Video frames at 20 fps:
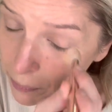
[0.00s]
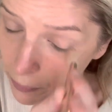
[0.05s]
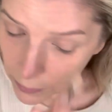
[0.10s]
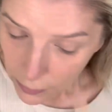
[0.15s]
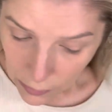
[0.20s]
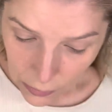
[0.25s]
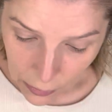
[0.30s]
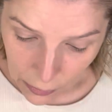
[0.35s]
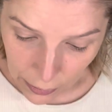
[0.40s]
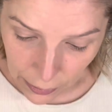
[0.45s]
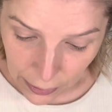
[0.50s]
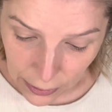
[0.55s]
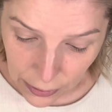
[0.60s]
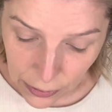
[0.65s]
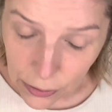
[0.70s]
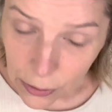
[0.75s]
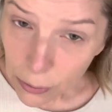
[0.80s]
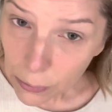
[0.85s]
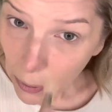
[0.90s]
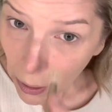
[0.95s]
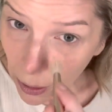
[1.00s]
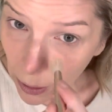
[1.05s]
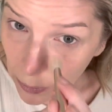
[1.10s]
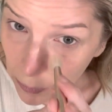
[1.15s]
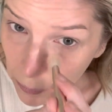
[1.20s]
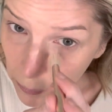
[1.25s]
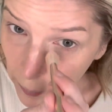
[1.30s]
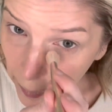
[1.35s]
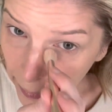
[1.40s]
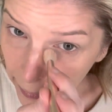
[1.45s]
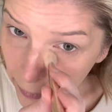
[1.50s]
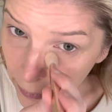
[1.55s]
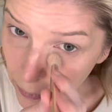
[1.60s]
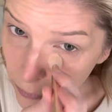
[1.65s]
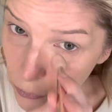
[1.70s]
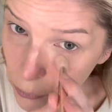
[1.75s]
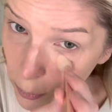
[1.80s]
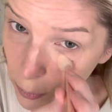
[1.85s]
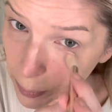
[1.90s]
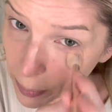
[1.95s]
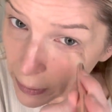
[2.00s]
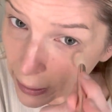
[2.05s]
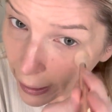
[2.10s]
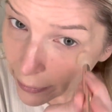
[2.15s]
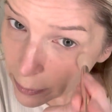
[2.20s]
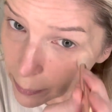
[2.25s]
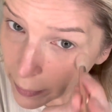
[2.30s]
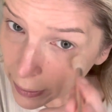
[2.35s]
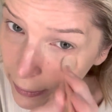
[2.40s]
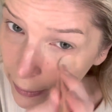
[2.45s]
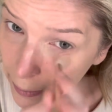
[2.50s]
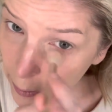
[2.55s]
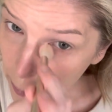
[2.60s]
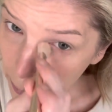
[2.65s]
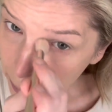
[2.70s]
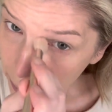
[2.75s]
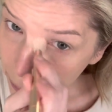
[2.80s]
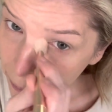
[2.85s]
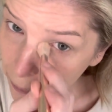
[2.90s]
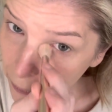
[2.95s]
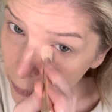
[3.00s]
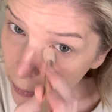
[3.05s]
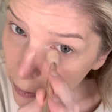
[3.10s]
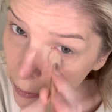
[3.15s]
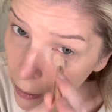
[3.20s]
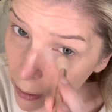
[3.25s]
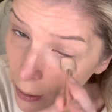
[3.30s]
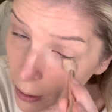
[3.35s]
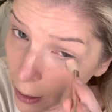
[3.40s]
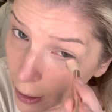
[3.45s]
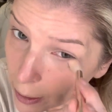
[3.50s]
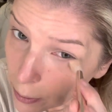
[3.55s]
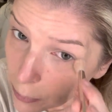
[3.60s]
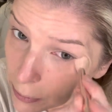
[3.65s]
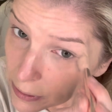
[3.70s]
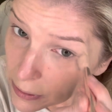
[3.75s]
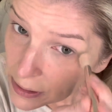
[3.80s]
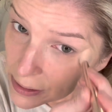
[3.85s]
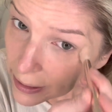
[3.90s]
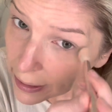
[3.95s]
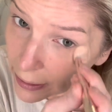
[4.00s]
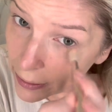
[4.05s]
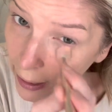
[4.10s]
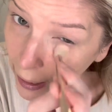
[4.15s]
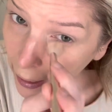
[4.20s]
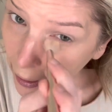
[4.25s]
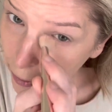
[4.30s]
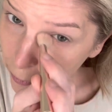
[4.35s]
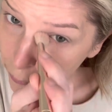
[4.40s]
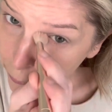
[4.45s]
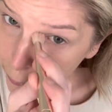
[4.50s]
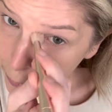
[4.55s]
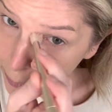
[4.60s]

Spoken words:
So there is no wrong way to apply the makeup. I will say that for